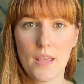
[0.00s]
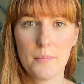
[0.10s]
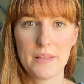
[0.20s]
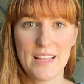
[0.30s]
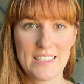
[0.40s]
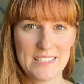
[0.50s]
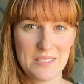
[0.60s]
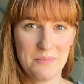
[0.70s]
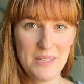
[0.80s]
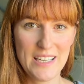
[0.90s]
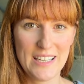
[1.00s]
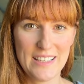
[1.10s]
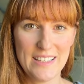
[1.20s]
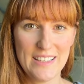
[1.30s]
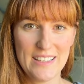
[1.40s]
But that doesn't
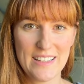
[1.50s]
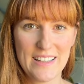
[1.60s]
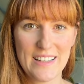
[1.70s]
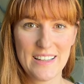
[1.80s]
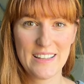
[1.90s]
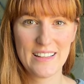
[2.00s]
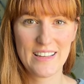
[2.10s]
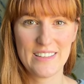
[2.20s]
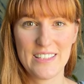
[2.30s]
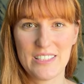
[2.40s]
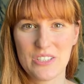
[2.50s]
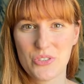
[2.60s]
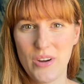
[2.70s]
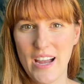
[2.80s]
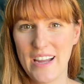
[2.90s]
mean that you need to
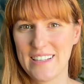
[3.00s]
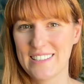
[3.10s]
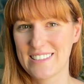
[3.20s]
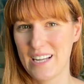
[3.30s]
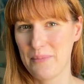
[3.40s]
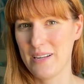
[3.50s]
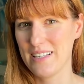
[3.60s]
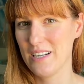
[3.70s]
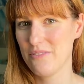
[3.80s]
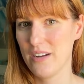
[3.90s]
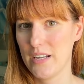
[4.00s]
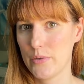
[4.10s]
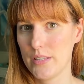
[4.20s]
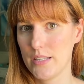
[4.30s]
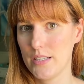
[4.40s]
try to stop identifying
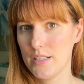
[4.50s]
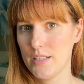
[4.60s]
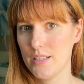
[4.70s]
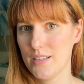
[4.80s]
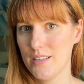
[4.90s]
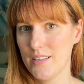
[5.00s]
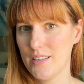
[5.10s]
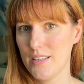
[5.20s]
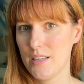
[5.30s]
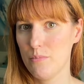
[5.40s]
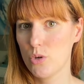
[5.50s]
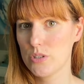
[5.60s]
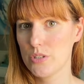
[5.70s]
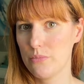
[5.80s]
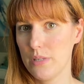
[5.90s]
with it. It more
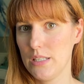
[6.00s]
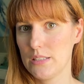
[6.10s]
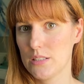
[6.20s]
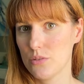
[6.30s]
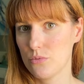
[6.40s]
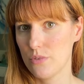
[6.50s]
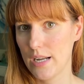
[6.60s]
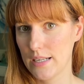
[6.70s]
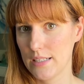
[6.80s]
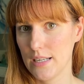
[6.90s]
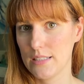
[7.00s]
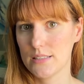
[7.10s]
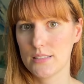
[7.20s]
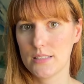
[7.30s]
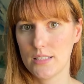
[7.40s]
so means to recognize,
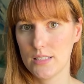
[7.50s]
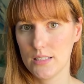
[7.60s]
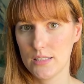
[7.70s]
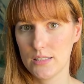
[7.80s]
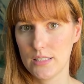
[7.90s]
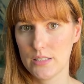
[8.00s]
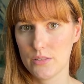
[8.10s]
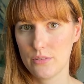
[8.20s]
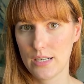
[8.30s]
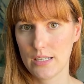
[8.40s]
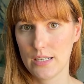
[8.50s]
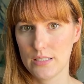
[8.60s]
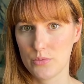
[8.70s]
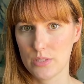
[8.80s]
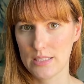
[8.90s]
to see clearly, to
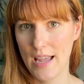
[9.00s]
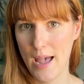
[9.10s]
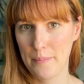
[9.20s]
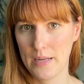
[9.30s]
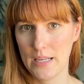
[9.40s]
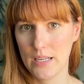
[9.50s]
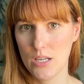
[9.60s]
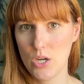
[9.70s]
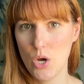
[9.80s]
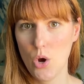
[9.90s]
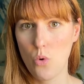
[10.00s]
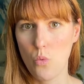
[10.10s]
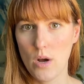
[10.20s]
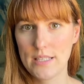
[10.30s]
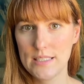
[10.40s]
recognize what's happening.
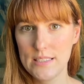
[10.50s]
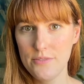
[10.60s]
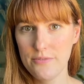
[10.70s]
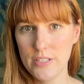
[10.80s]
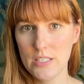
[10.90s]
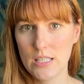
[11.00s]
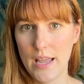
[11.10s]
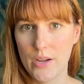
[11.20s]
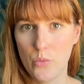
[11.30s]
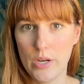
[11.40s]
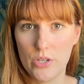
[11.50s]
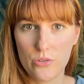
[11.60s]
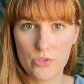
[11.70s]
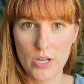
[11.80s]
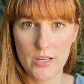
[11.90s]
What does it feel like when
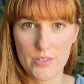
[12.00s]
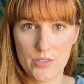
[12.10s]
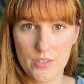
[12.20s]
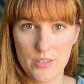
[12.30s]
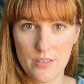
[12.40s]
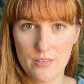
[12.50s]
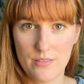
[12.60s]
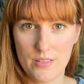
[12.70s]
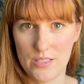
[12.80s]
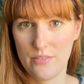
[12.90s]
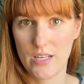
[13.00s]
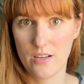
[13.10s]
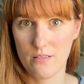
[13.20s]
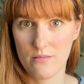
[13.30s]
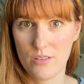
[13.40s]
you judge this
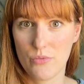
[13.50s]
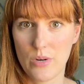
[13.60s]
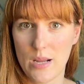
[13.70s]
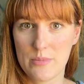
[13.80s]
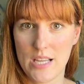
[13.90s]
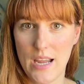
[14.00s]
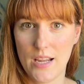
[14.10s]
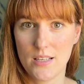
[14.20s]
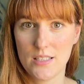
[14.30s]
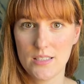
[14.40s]
video or what I'm saying